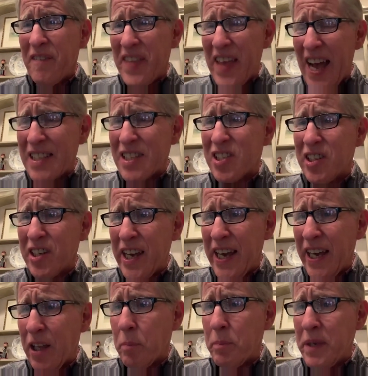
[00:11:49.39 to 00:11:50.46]
that's going to
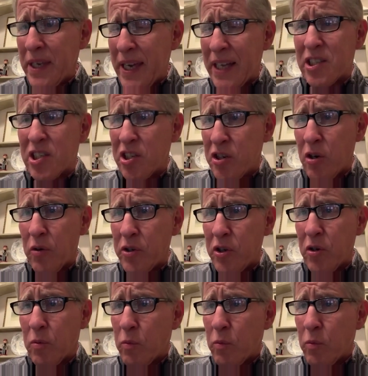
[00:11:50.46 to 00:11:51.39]
help me get to know you.